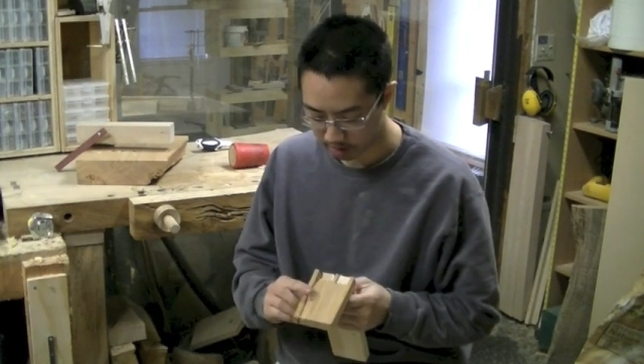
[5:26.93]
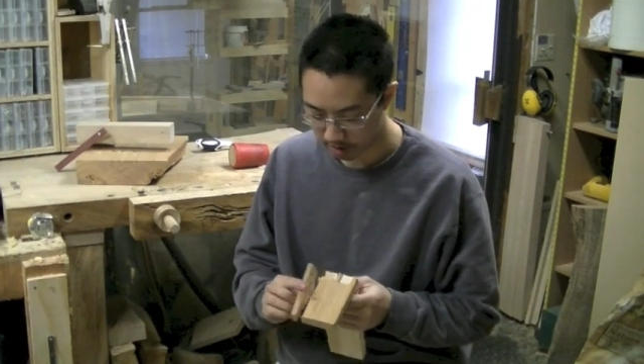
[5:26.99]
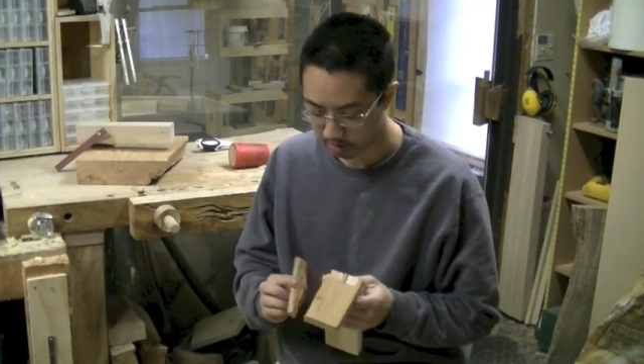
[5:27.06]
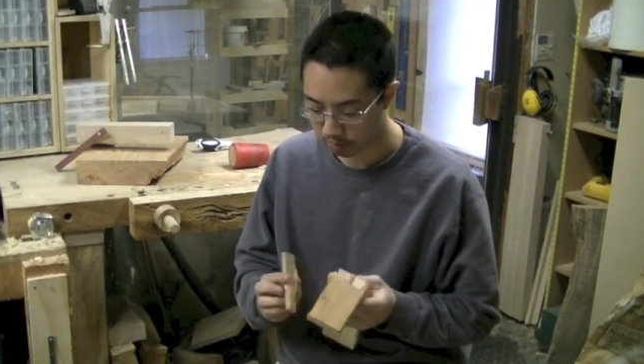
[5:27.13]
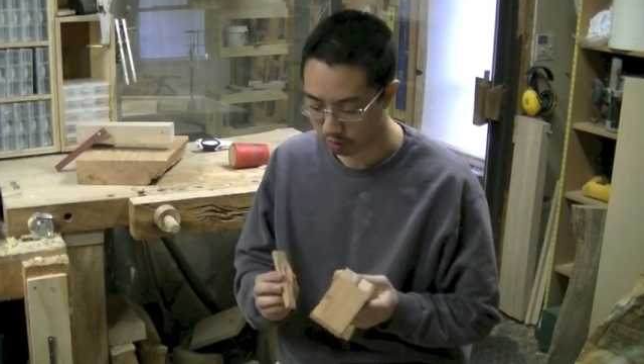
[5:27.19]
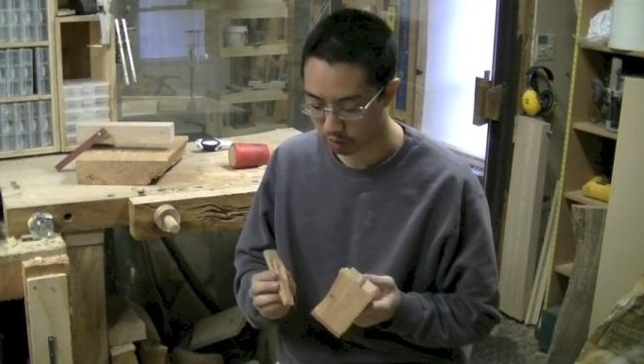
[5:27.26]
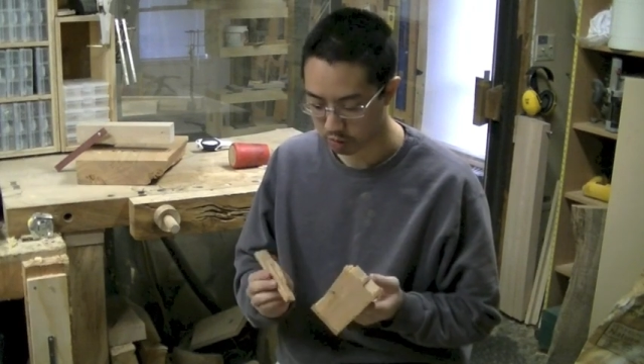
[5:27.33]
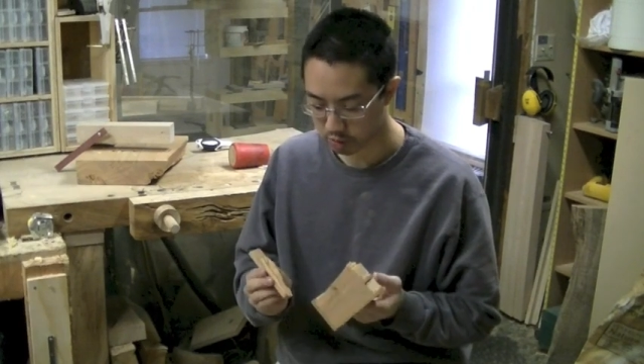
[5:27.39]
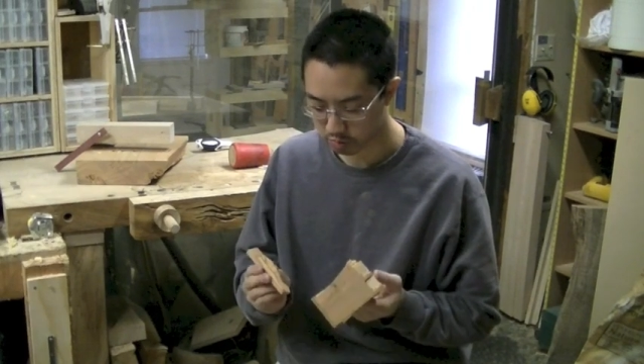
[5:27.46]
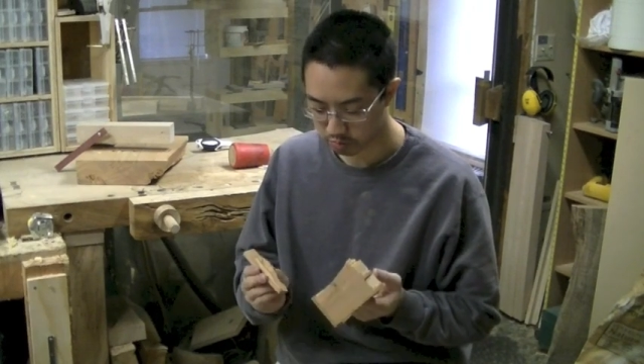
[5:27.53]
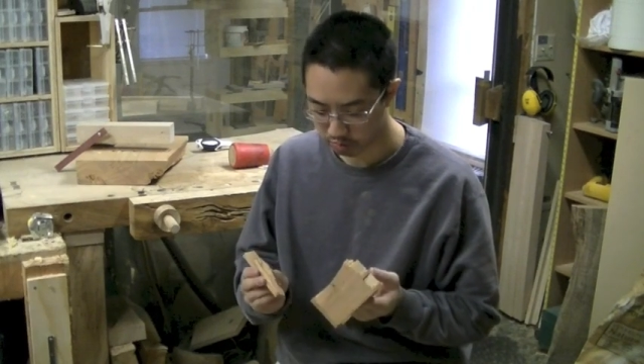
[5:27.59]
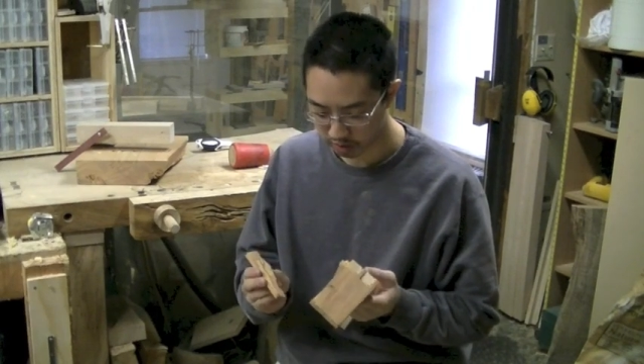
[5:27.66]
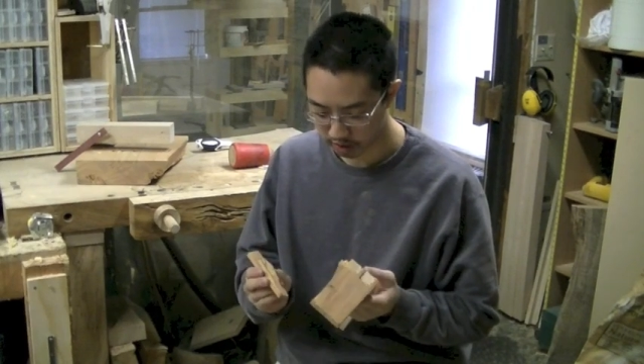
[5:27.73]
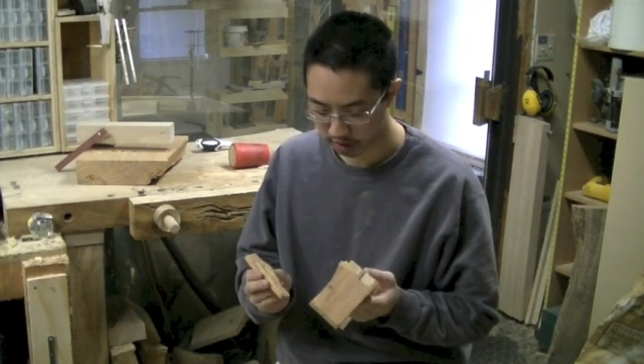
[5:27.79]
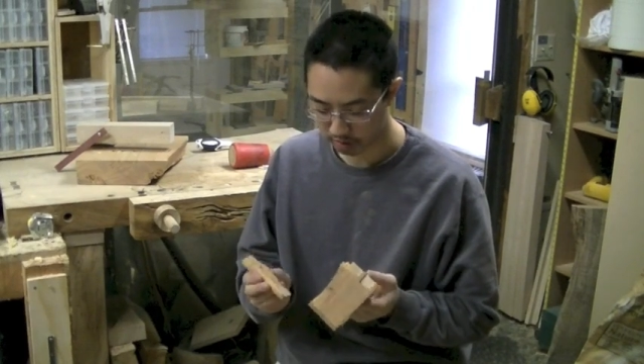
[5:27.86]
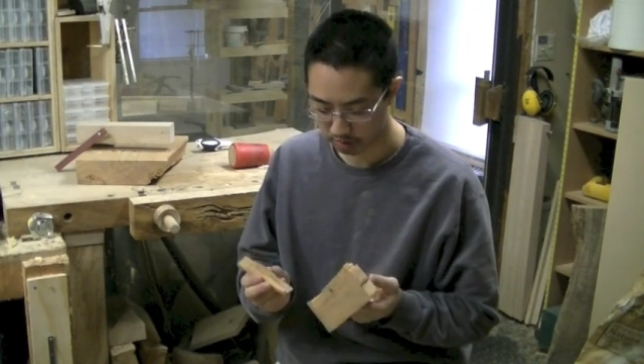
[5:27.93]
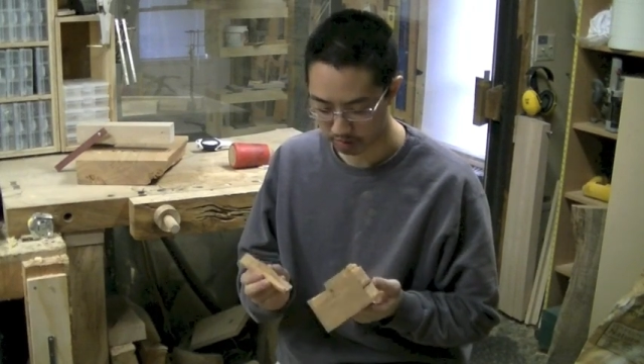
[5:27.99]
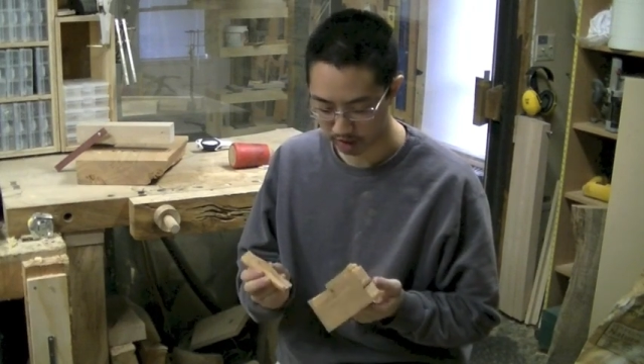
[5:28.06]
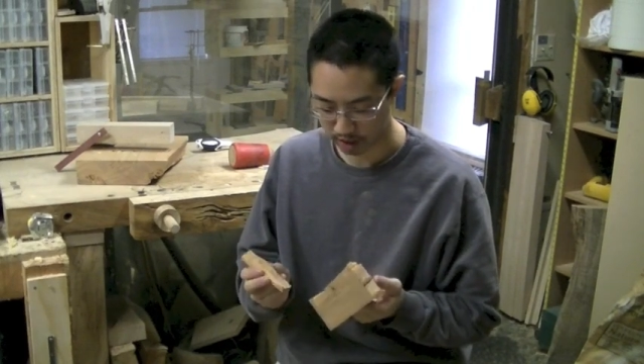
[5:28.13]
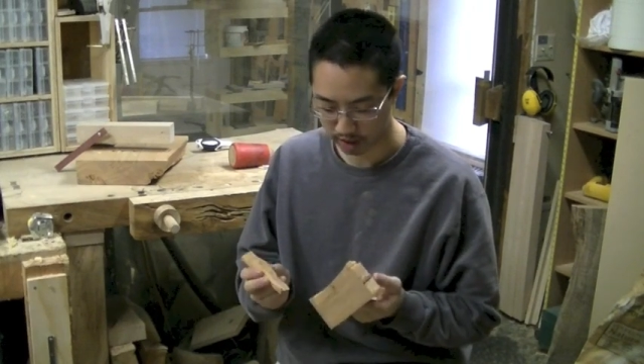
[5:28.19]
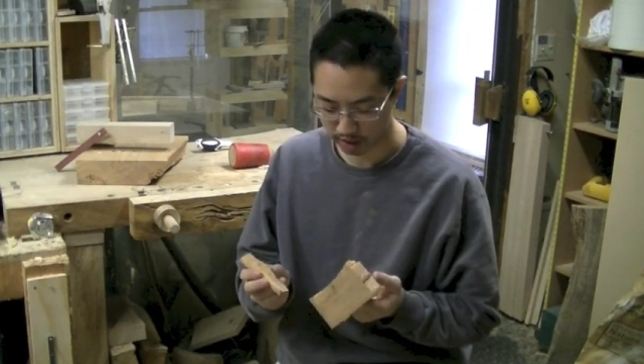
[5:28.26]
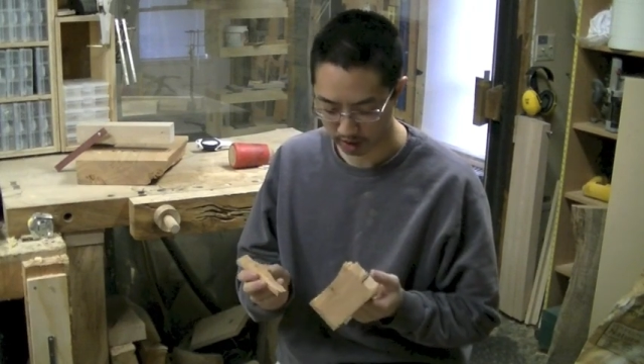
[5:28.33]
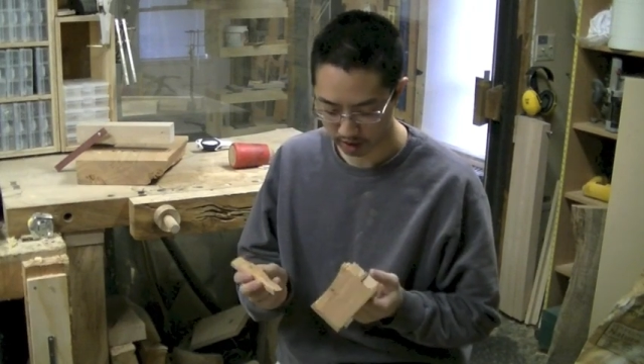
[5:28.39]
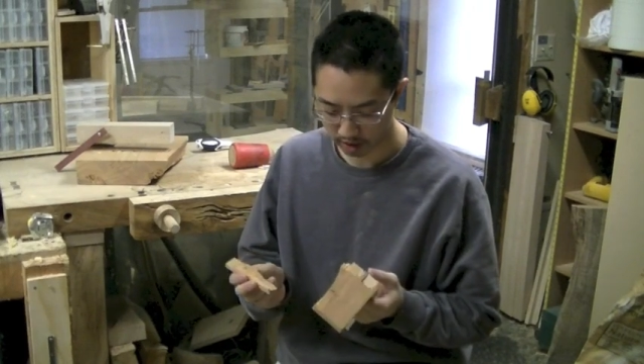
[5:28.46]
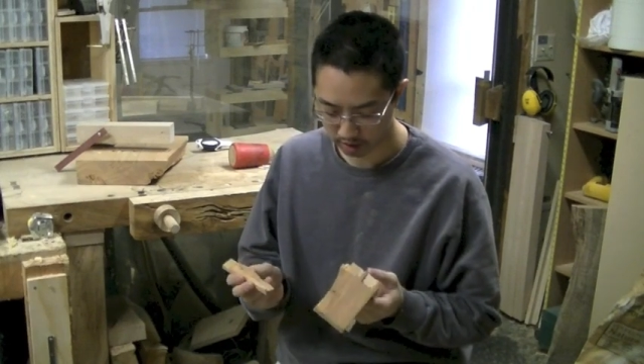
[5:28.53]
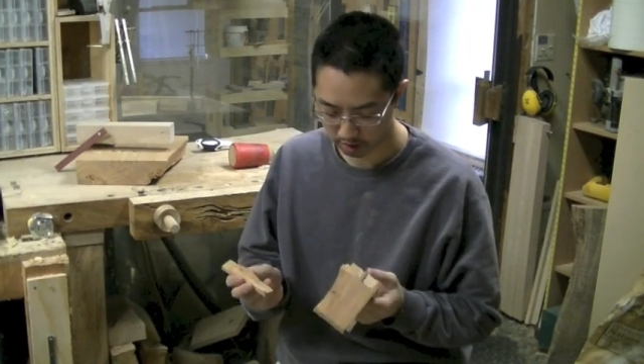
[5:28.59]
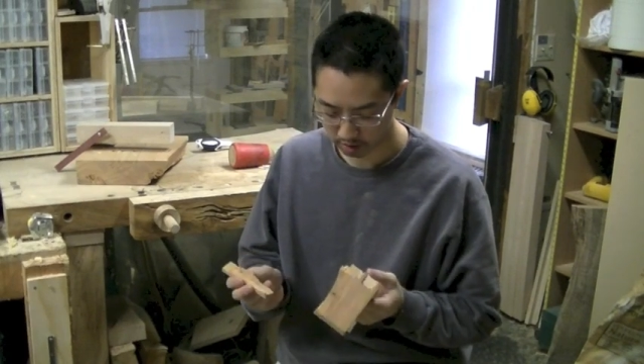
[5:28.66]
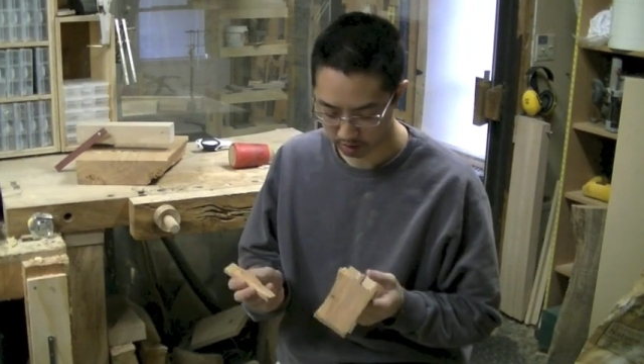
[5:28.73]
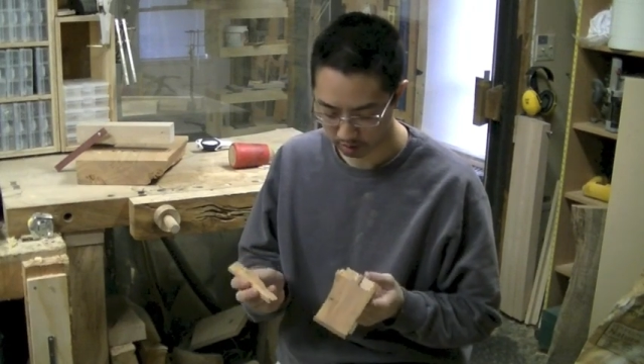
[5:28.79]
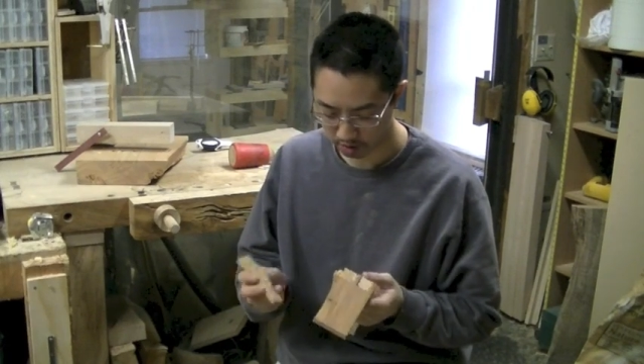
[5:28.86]
pin board split when I
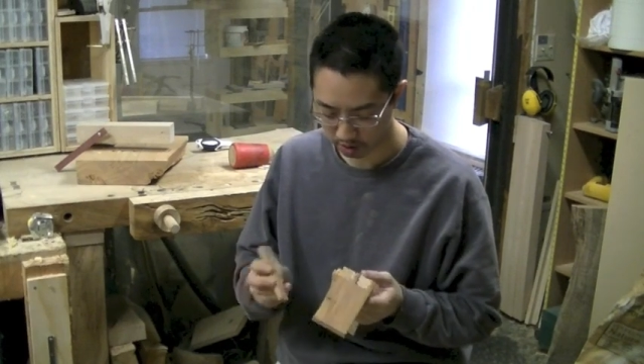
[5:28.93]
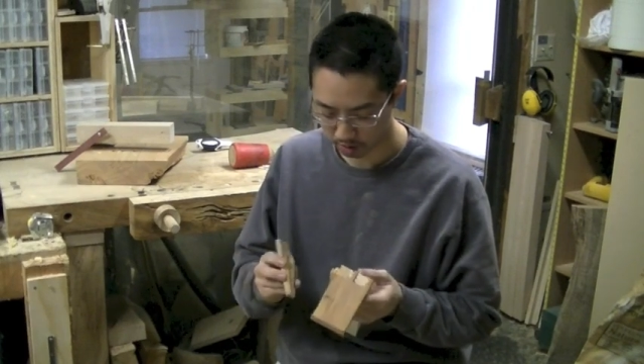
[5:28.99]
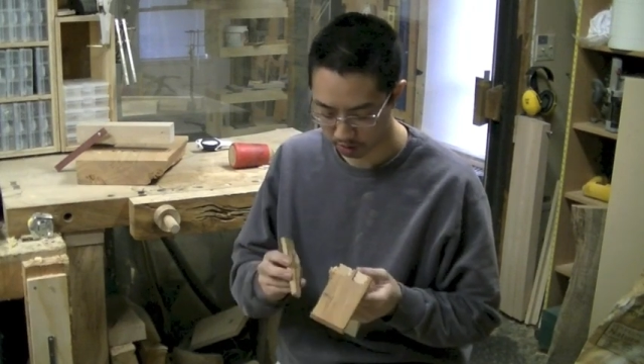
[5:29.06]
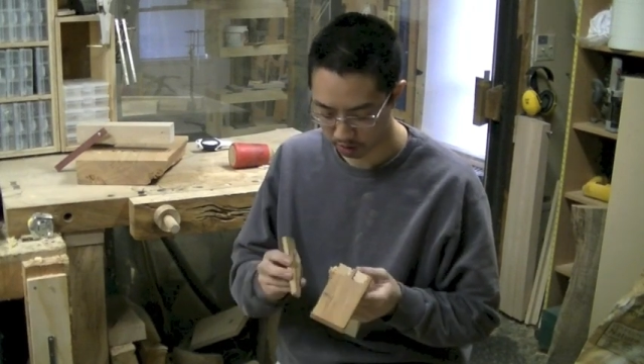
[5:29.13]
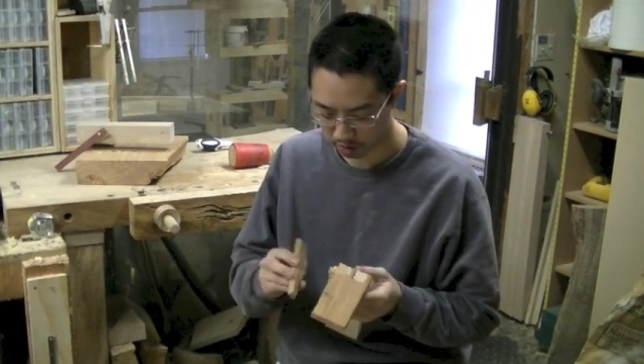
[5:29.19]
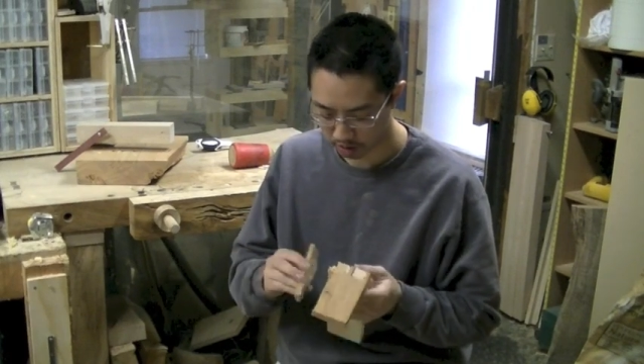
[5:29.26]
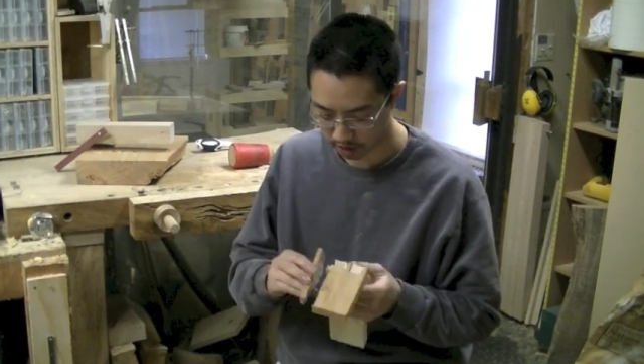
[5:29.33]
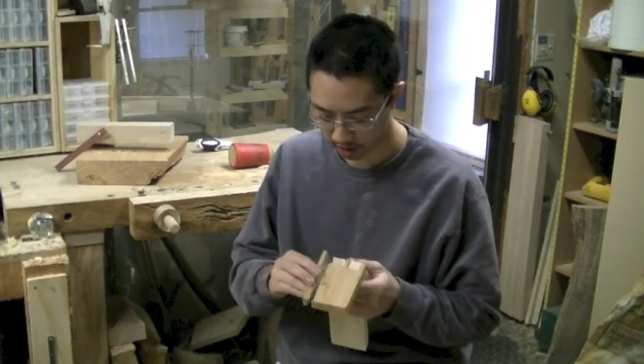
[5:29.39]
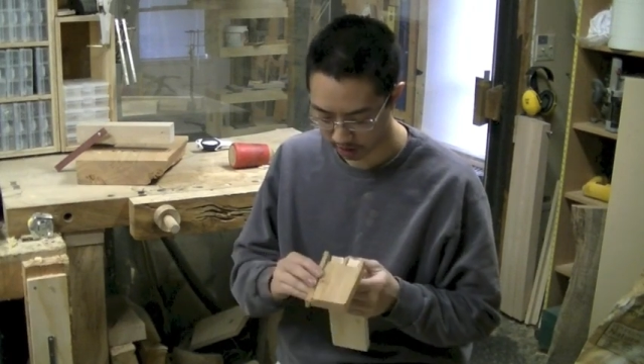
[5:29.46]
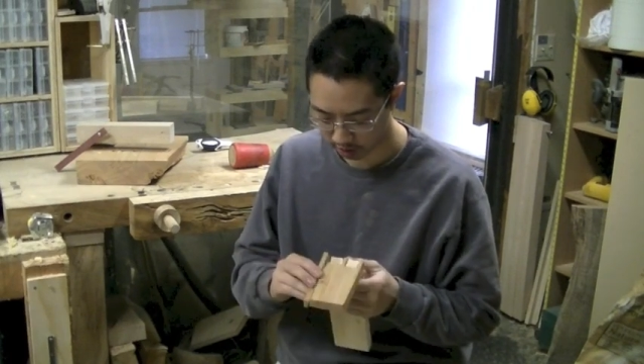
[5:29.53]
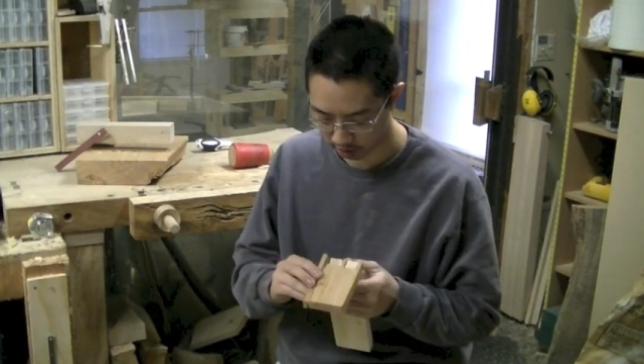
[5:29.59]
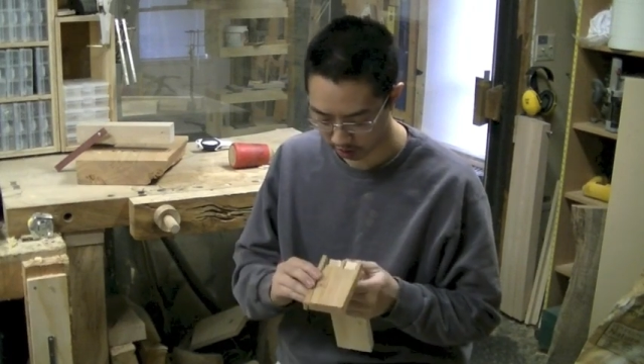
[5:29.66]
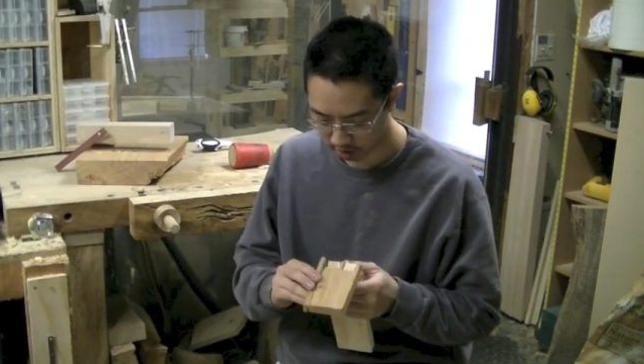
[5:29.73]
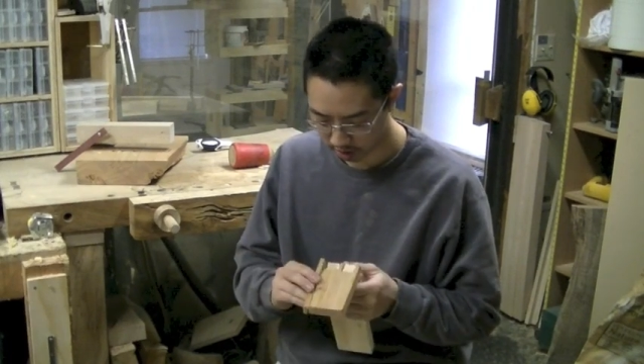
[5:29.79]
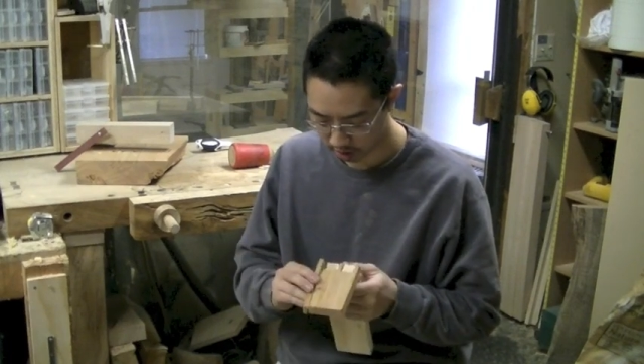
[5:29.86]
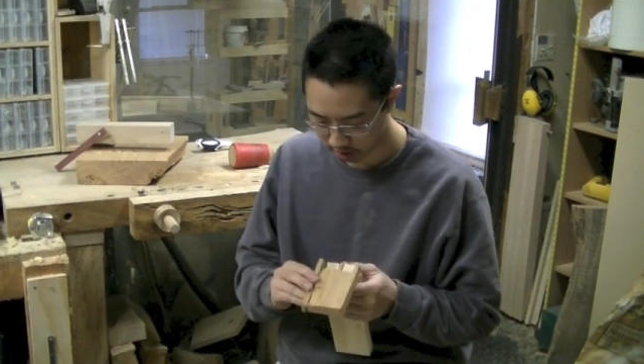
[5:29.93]
put it together.